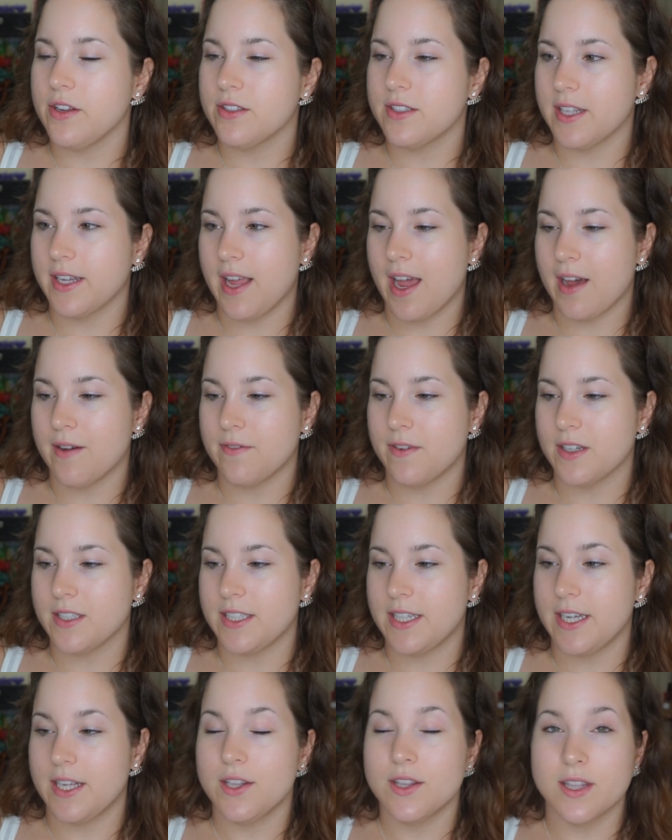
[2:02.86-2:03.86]
used the Kat
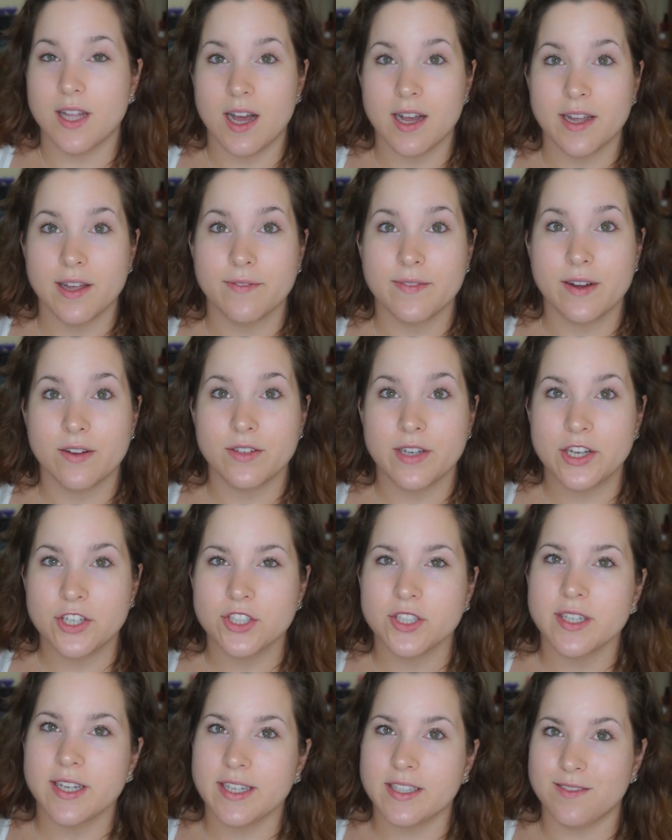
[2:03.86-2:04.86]
Von D Locket
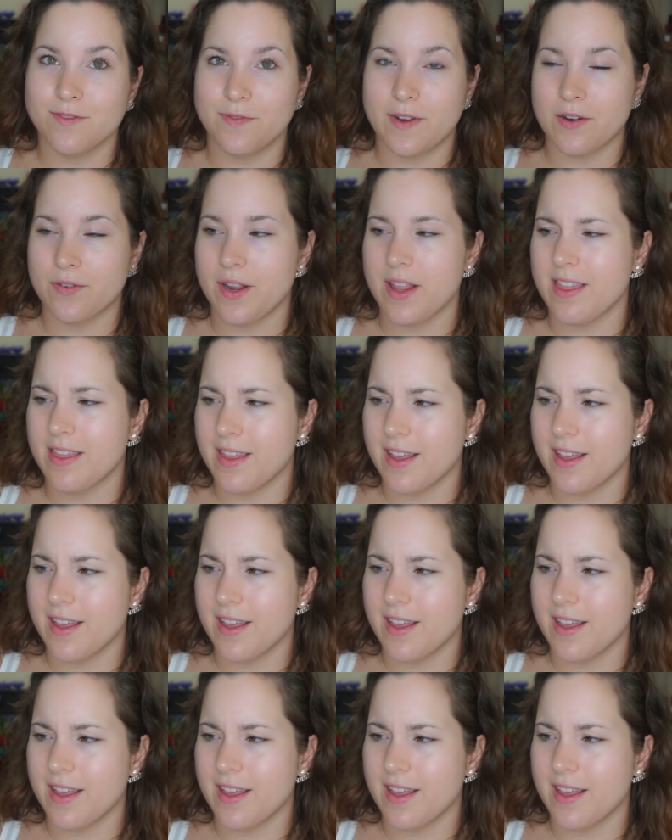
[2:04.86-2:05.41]
foundation, it's very